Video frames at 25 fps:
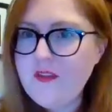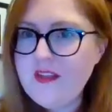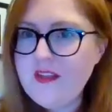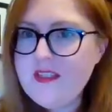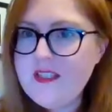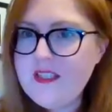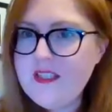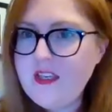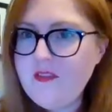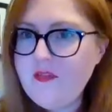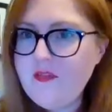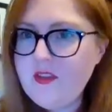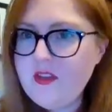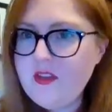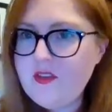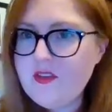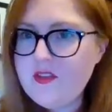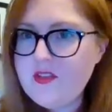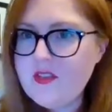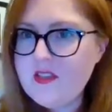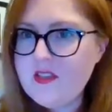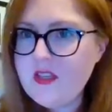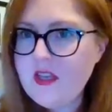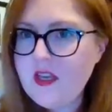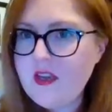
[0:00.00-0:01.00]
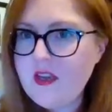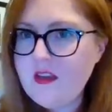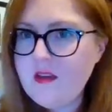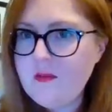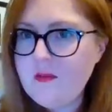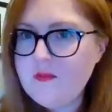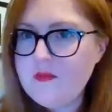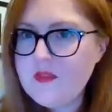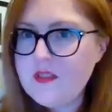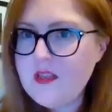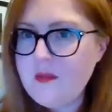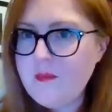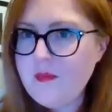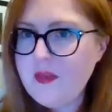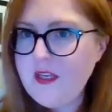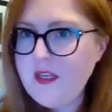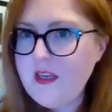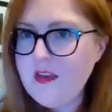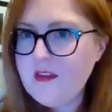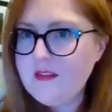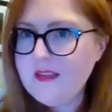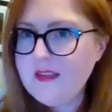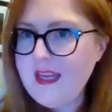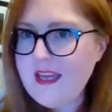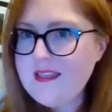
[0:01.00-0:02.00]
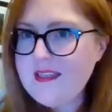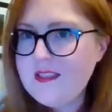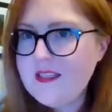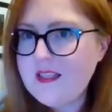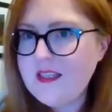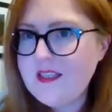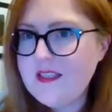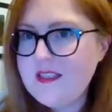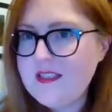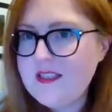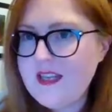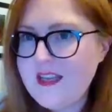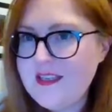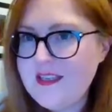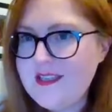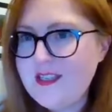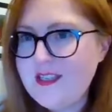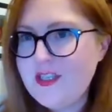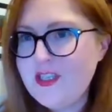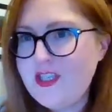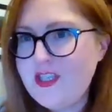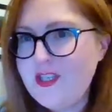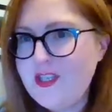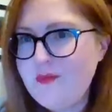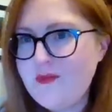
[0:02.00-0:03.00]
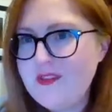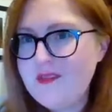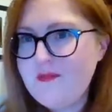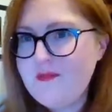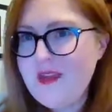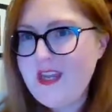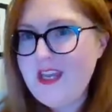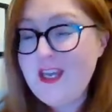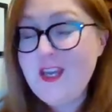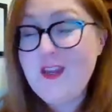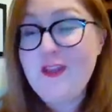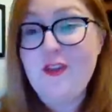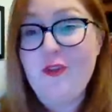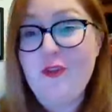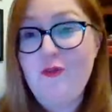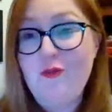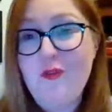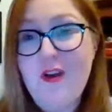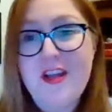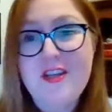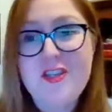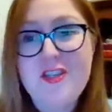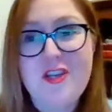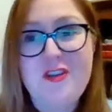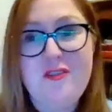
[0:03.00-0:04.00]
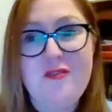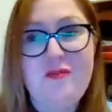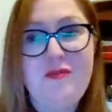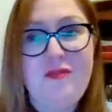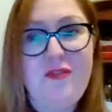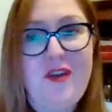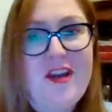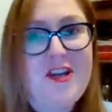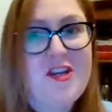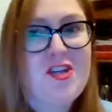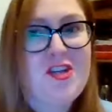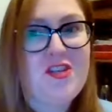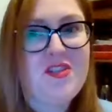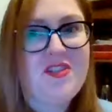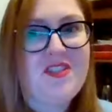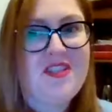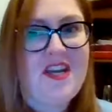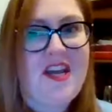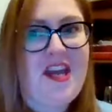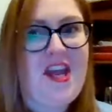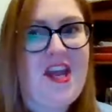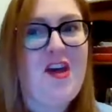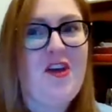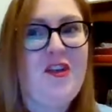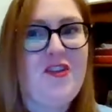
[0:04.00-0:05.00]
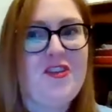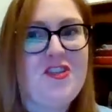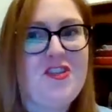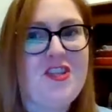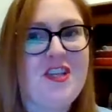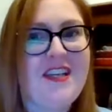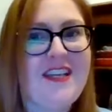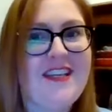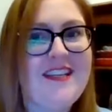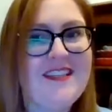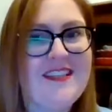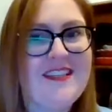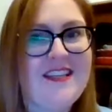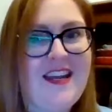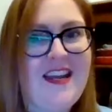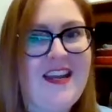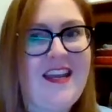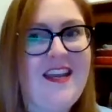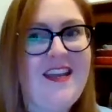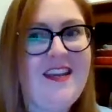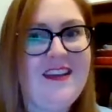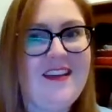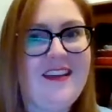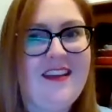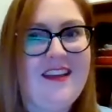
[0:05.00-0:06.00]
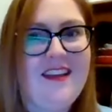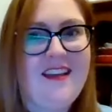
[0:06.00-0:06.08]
Let's see if there's somebody here. Leslie says that she was making the Russian French style chicken tonight.